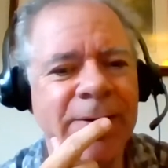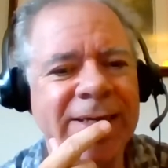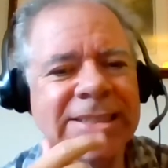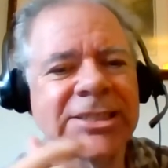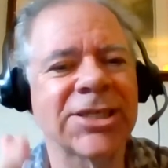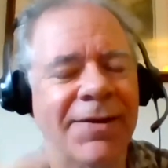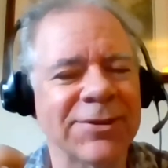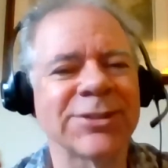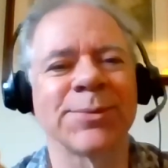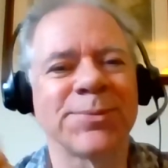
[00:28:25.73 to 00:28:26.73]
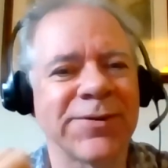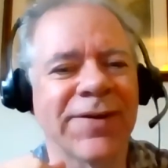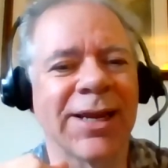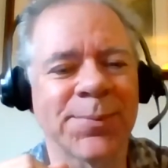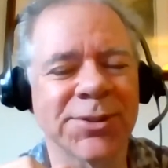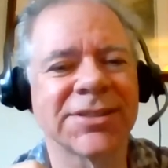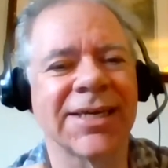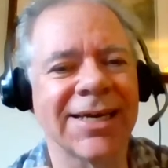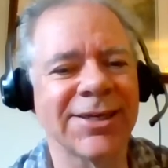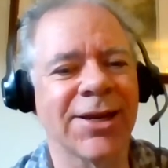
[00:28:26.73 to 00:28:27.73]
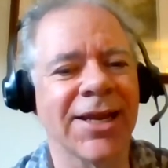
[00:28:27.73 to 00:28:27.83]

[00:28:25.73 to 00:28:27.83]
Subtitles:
as a JavaScript developer, say,